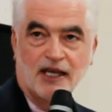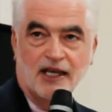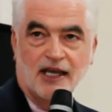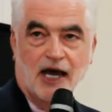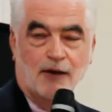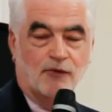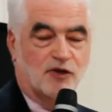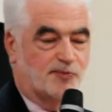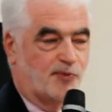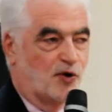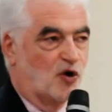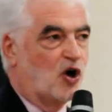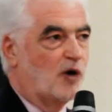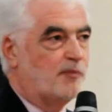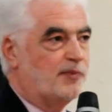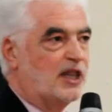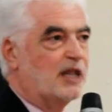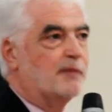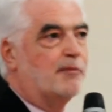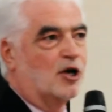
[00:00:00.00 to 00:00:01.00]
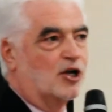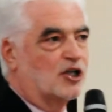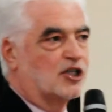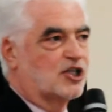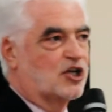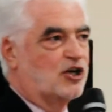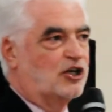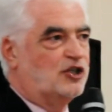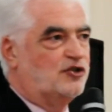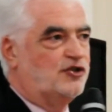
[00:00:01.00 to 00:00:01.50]
I was brought up in the Burns
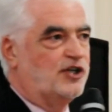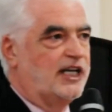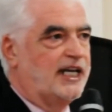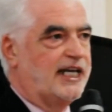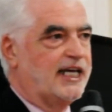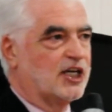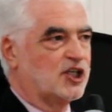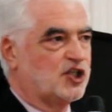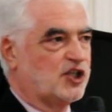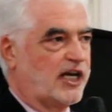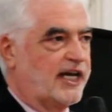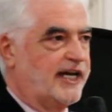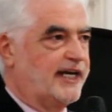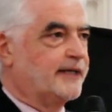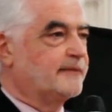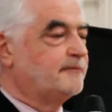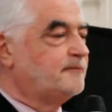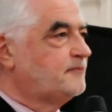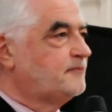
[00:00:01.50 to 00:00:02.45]
country in Ayrshire,